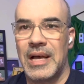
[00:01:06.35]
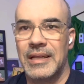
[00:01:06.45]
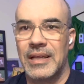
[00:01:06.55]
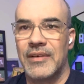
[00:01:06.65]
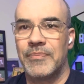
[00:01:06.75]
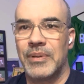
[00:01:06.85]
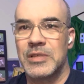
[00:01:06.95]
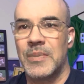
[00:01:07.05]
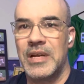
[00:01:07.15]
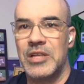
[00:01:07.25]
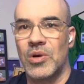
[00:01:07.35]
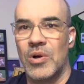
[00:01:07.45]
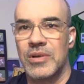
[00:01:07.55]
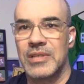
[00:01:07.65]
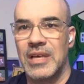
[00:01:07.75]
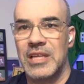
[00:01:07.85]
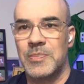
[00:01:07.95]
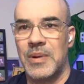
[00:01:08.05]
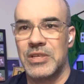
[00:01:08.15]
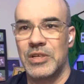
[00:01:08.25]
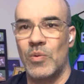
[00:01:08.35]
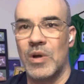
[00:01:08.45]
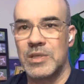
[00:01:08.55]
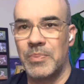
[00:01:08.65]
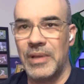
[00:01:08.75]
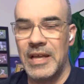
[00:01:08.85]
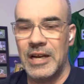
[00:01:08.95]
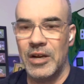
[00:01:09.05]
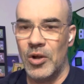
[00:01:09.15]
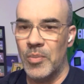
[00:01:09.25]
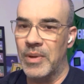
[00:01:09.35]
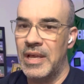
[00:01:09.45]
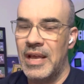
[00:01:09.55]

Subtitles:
I love plus money dogs, especially ones playing at home.